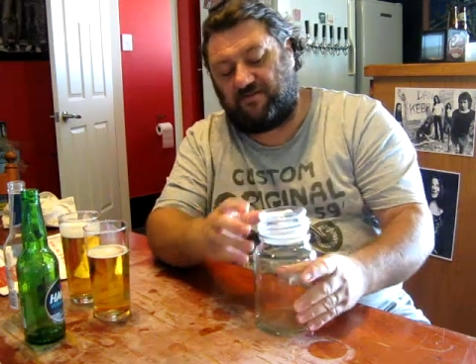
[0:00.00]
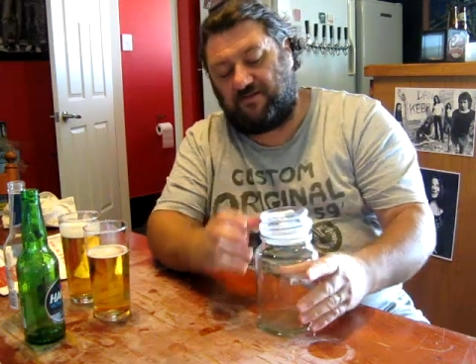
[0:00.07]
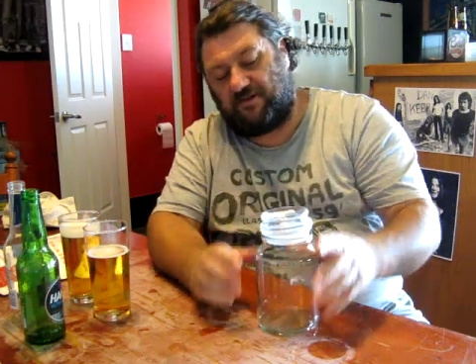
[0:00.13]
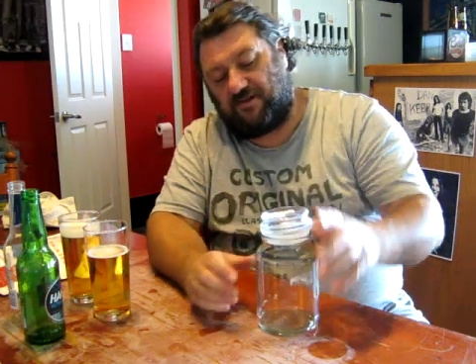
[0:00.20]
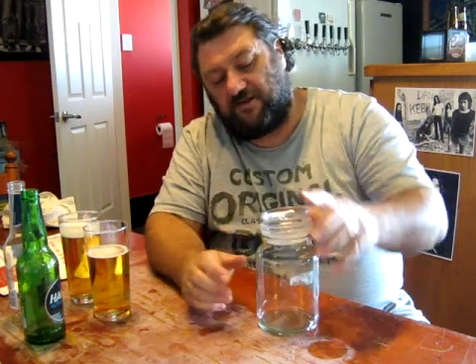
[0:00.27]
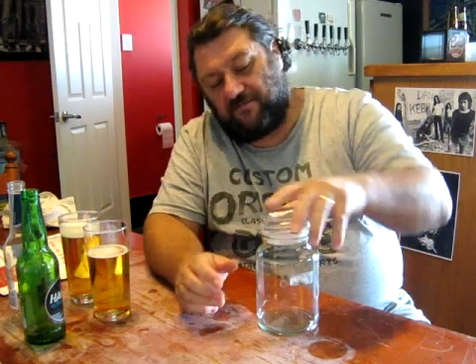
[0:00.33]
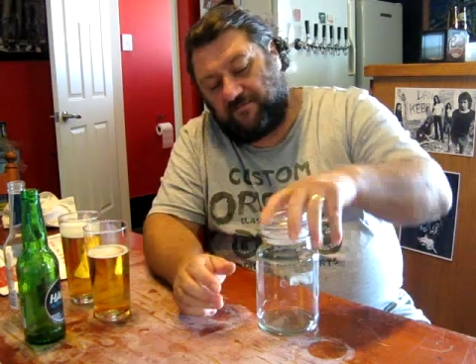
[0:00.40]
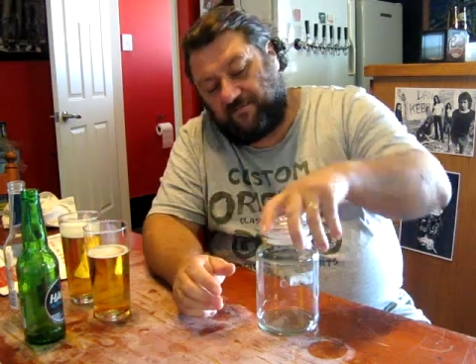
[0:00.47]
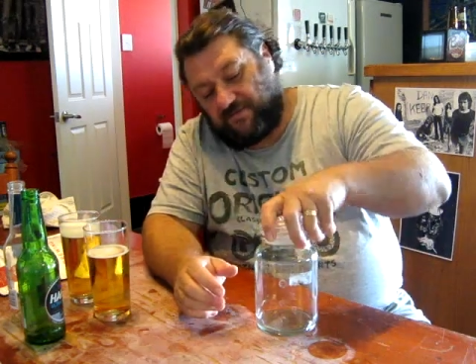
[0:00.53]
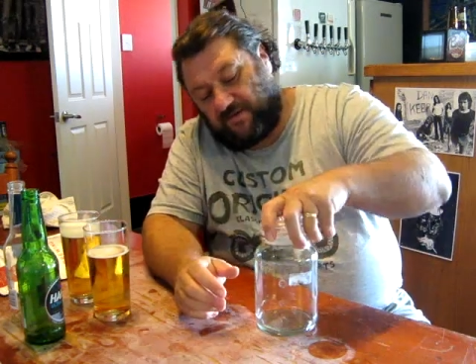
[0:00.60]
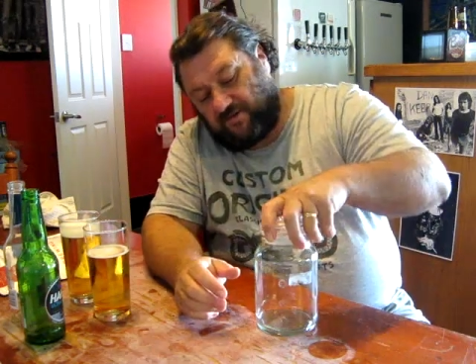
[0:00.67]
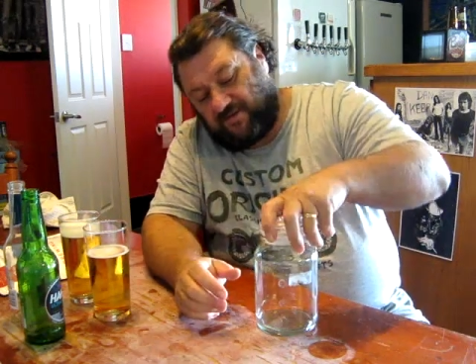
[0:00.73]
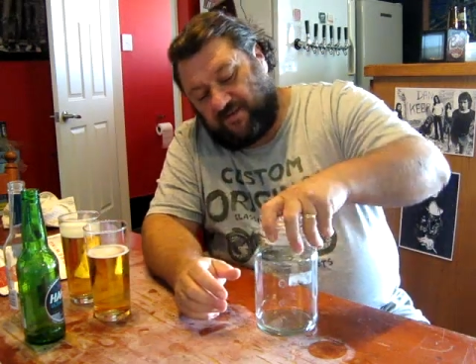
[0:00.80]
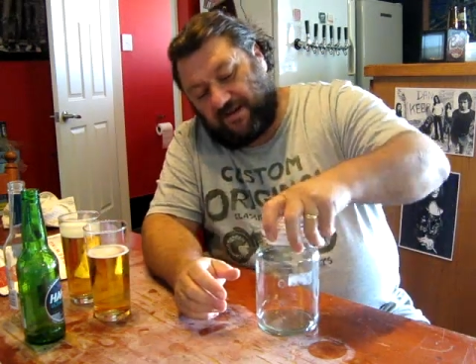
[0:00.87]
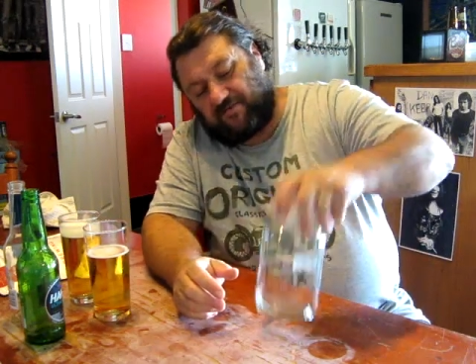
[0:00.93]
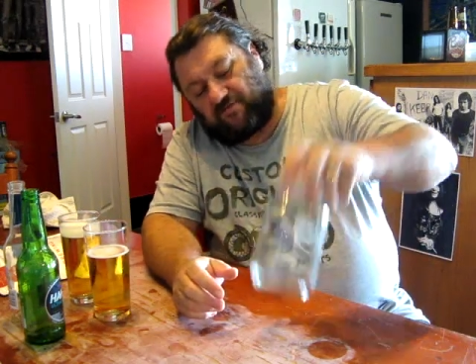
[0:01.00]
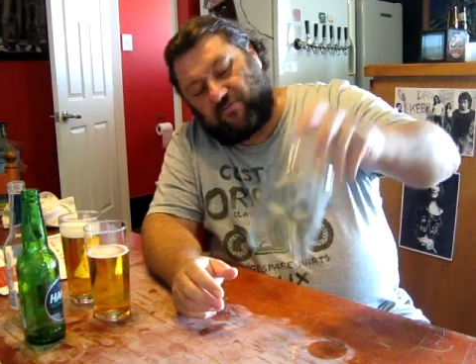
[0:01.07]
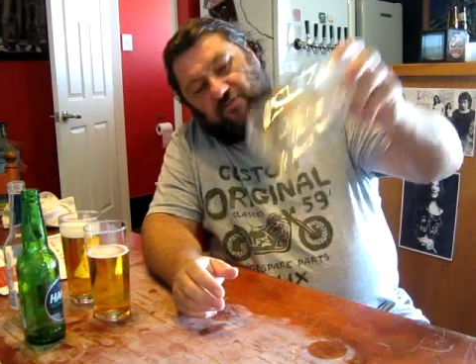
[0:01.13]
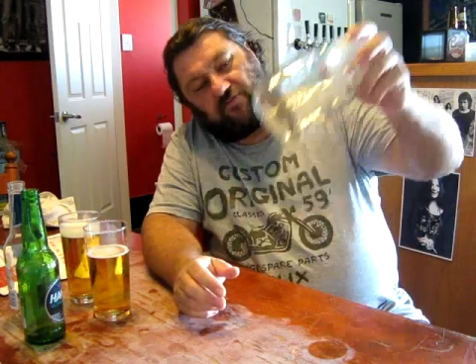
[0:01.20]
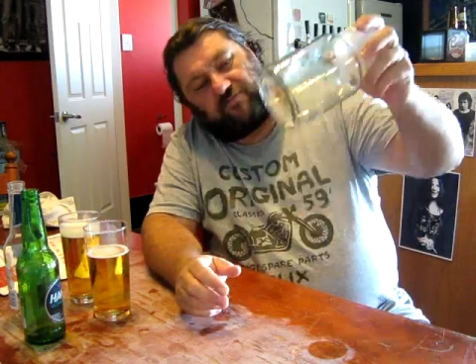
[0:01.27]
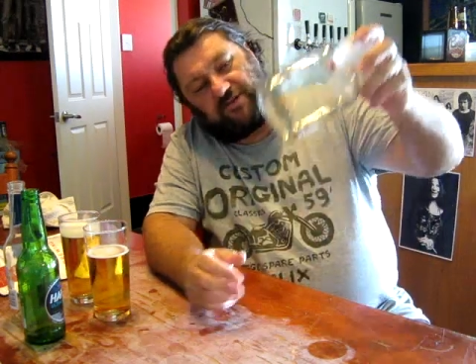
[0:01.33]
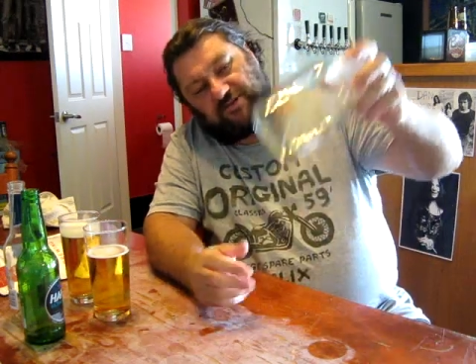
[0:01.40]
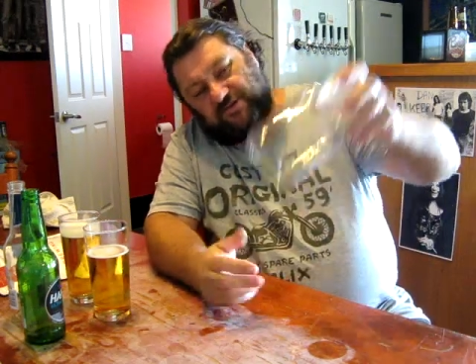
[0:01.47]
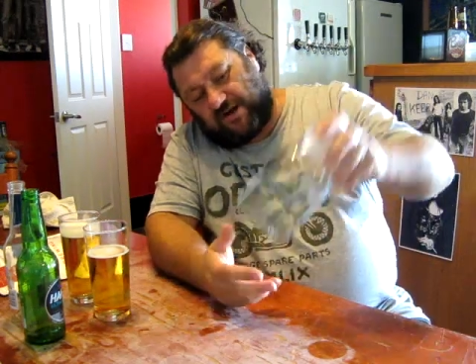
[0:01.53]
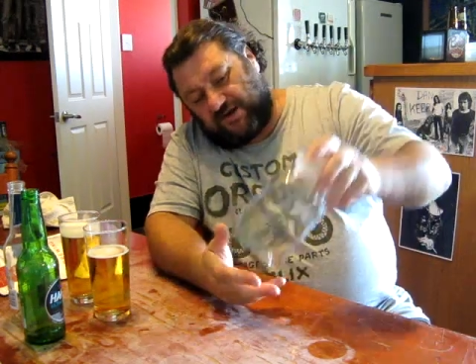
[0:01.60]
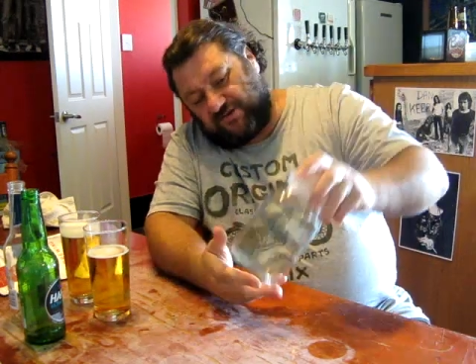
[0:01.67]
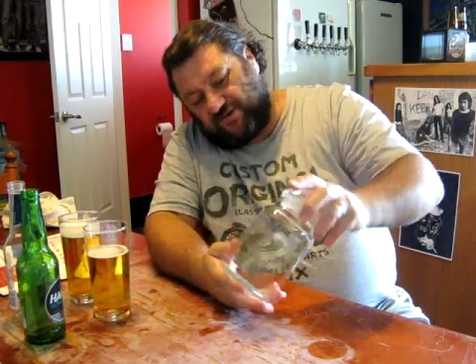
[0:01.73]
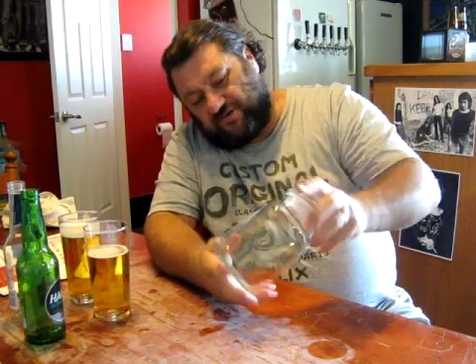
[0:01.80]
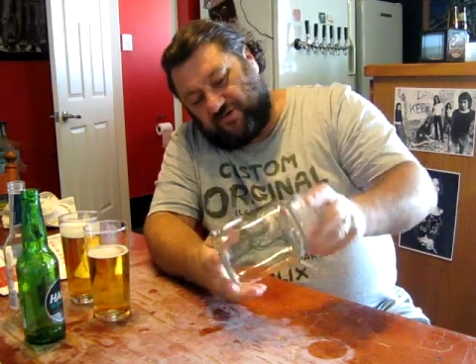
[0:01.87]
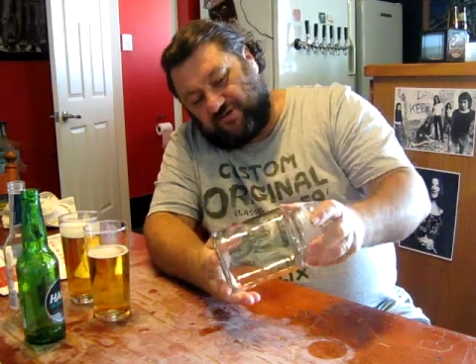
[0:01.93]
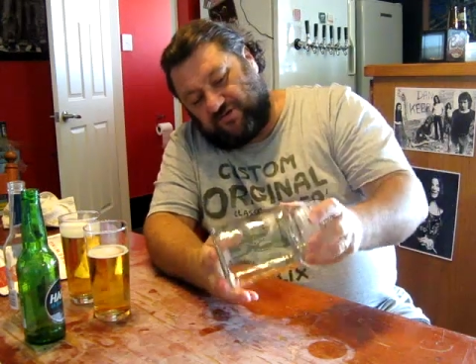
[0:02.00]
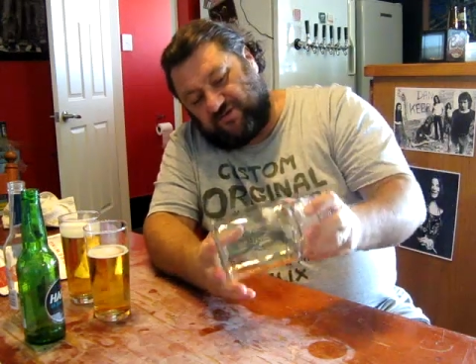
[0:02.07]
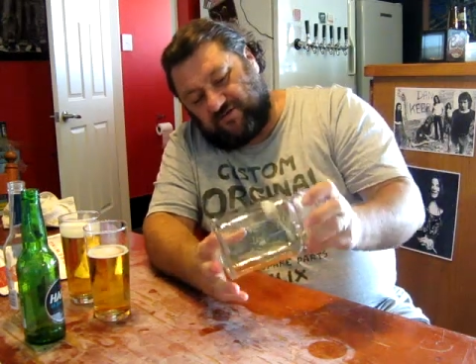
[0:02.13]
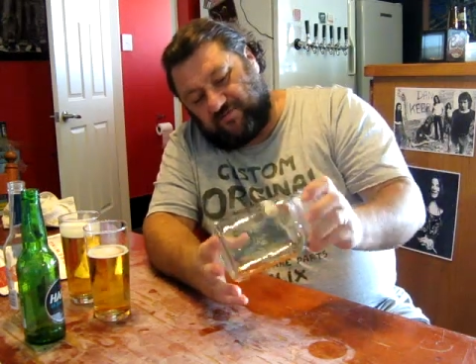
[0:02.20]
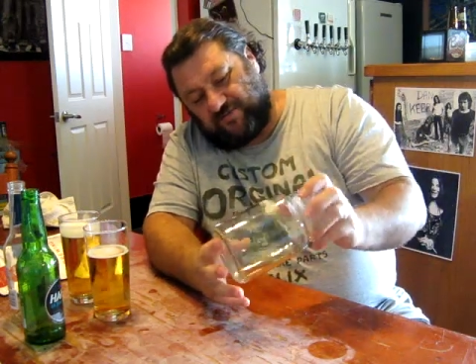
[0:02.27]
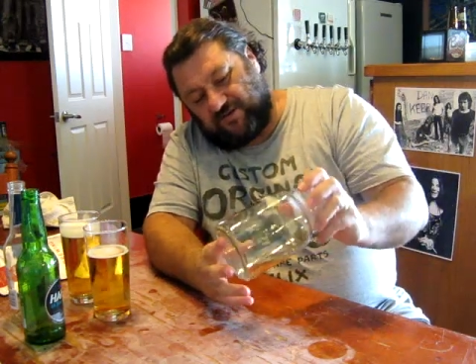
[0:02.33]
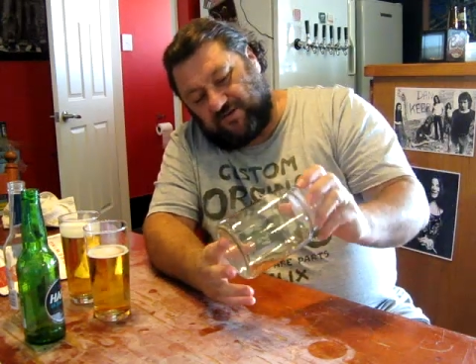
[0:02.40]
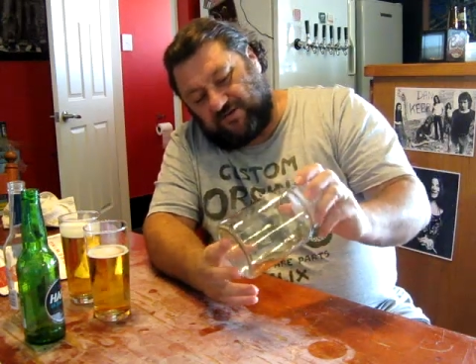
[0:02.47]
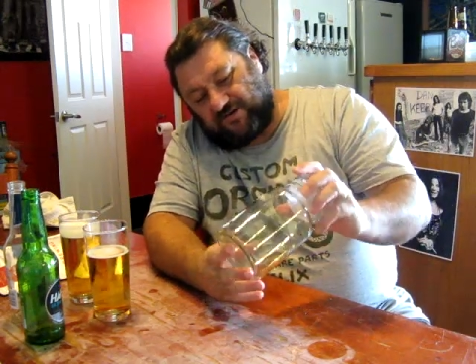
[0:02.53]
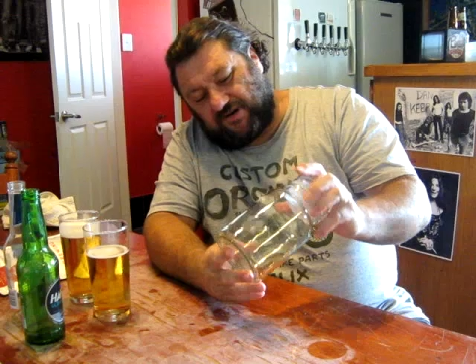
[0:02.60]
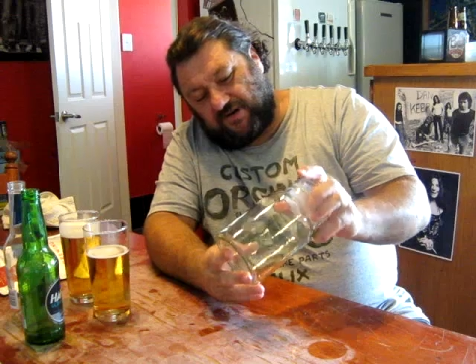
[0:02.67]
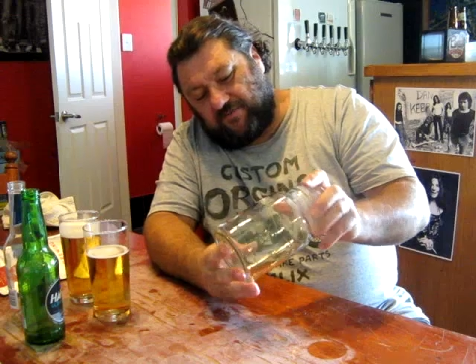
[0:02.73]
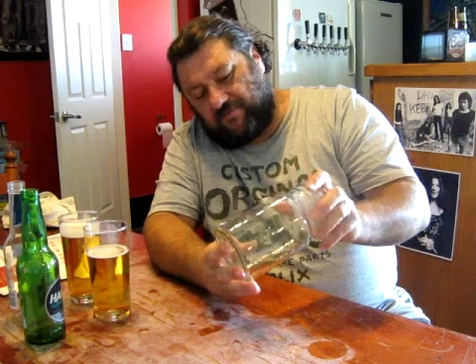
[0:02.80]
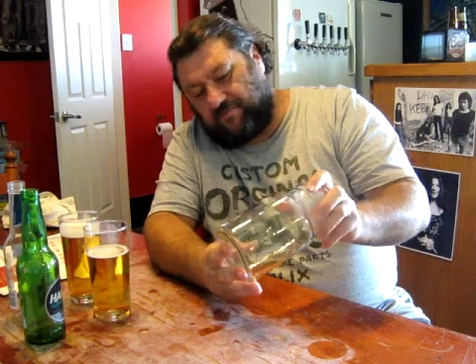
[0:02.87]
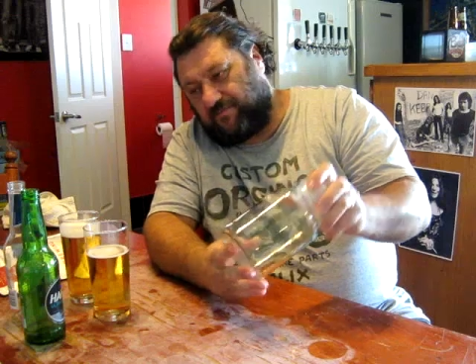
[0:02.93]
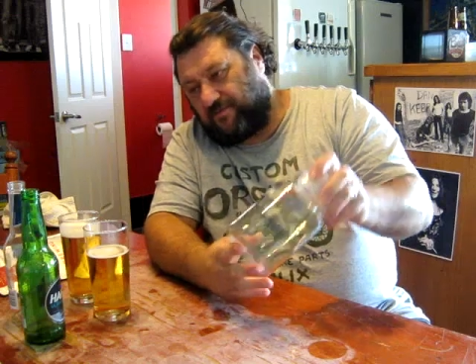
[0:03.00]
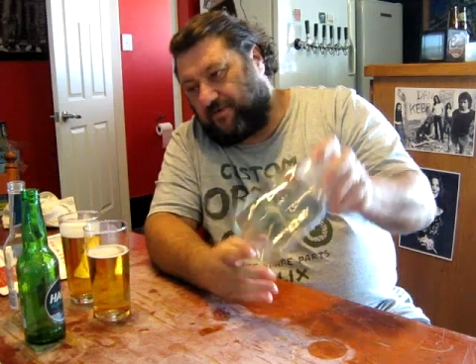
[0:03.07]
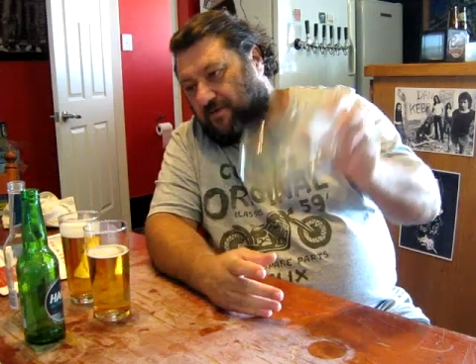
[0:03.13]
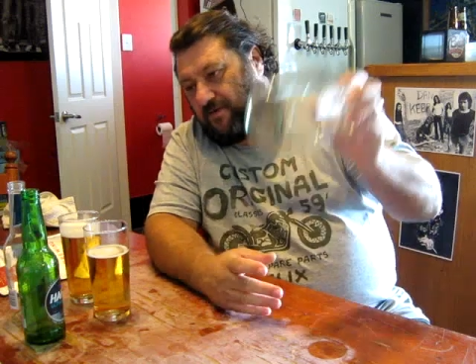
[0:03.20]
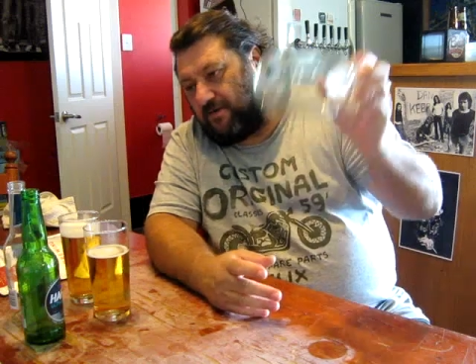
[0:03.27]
Now these aren't the real big jars. You could use a bigger jar, but